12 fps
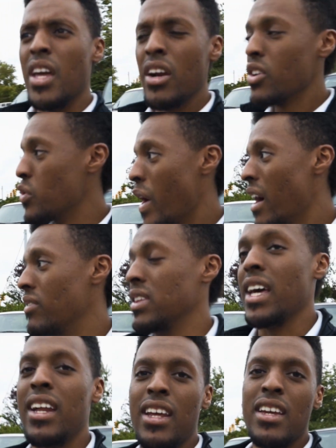there you have it.
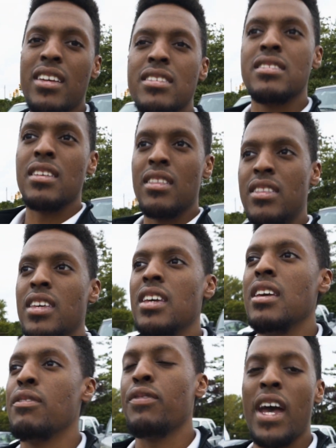That is
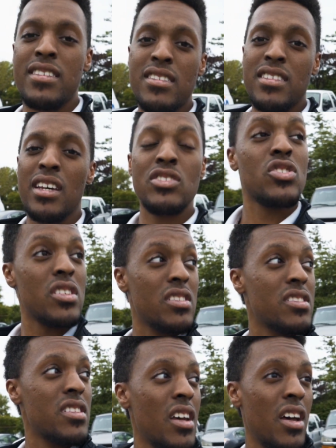the Fast
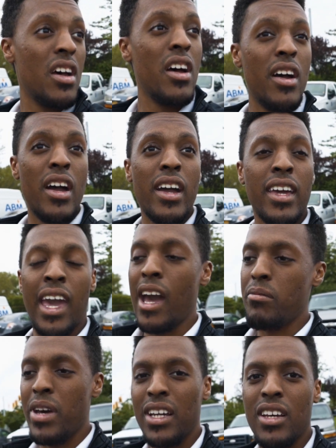Intentions
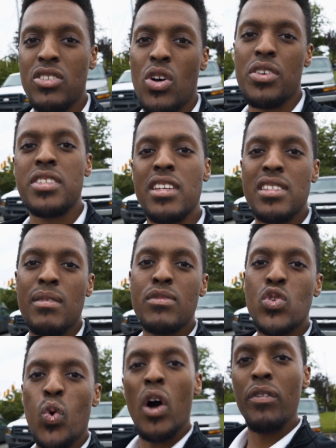Catback exhaust system,
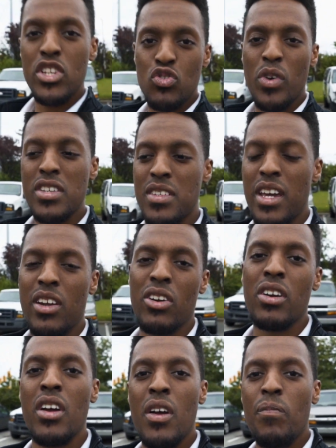12-inch
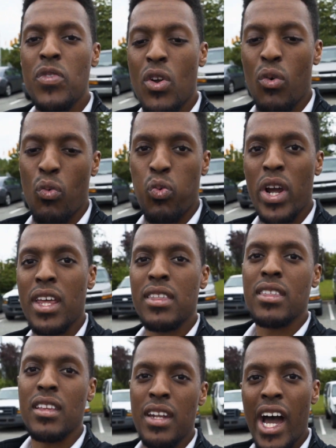resonator with
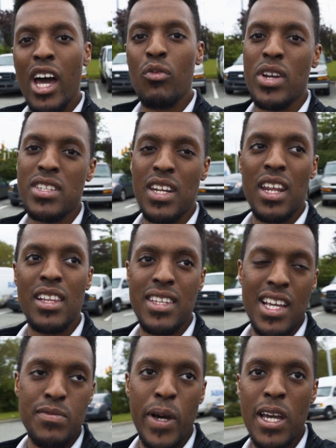non-resonated
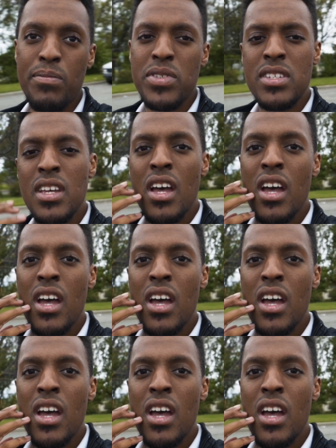test pipes.